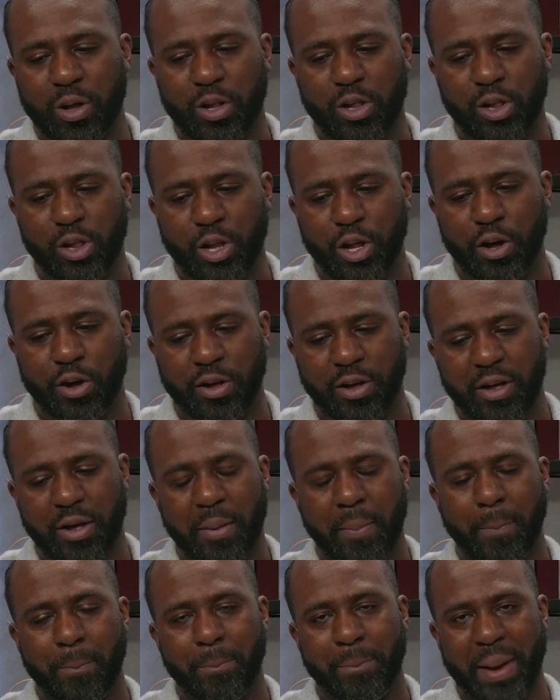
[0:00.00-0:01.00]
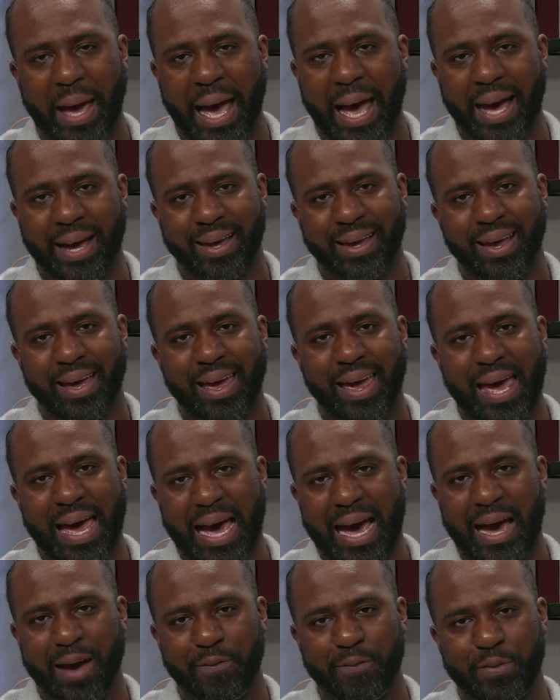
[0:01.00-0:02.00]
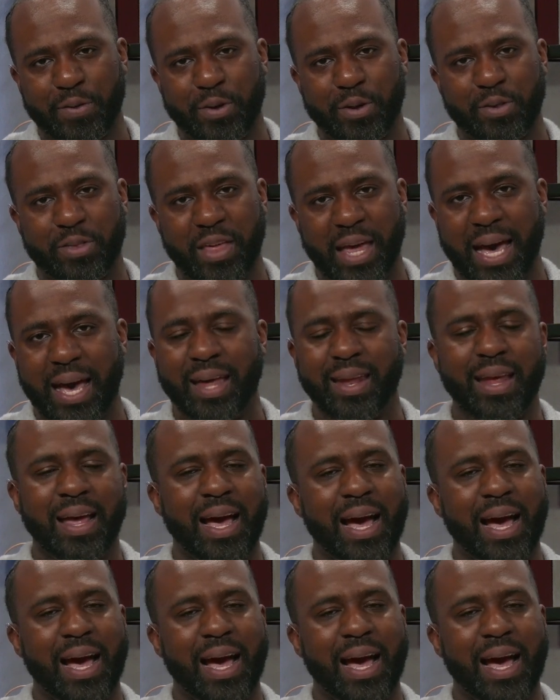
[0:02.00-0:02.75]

look back after that.